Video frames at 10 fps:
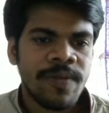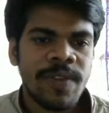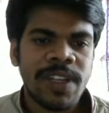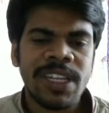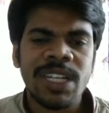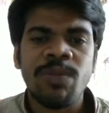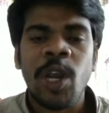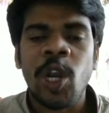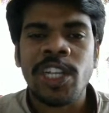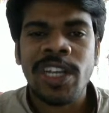which is
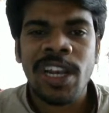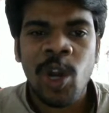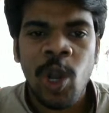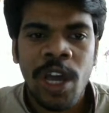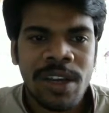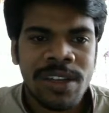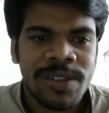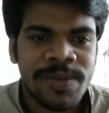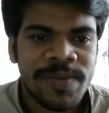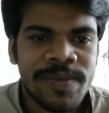biological clock,
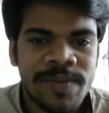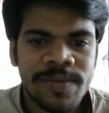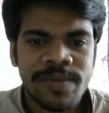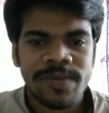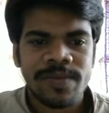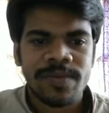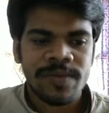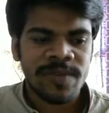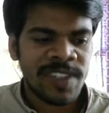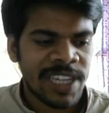
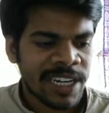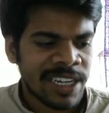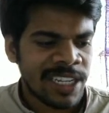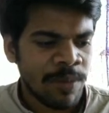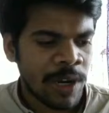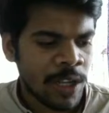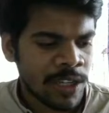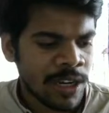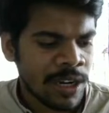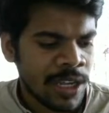which acts as a
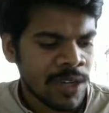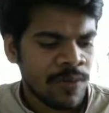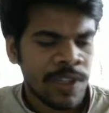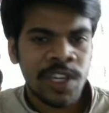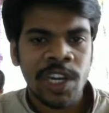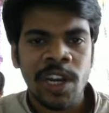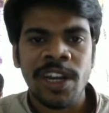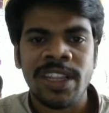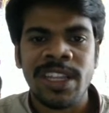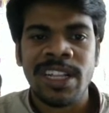biological clock which
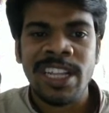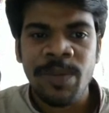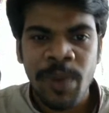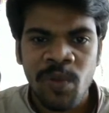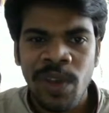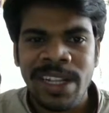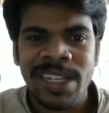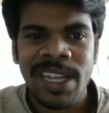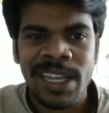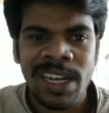regulates the sleep and wake
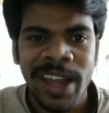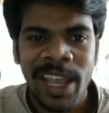cycle,